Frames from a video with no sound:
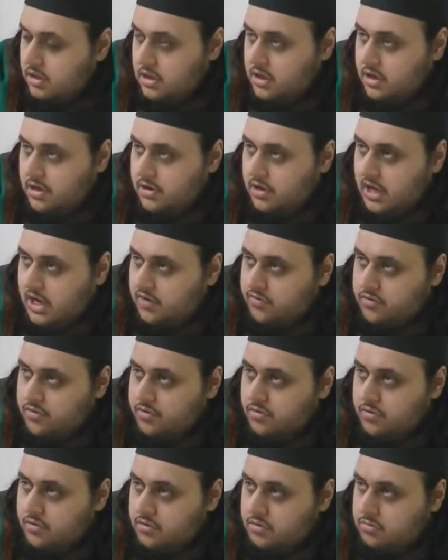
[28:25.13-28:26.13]
No, you don't have
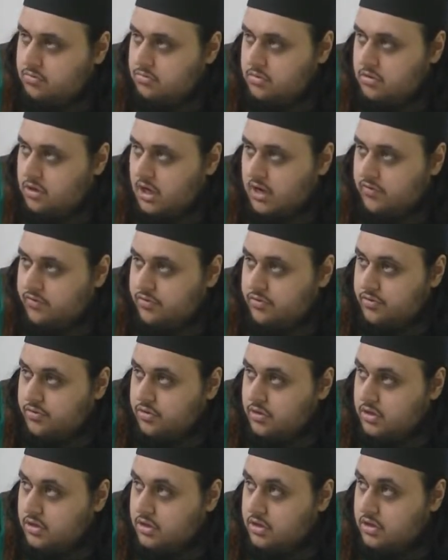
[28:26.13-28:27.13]
to. You don't have
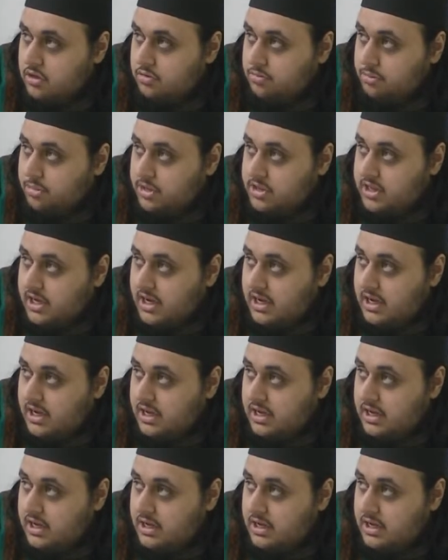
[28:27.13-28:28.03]
to. But that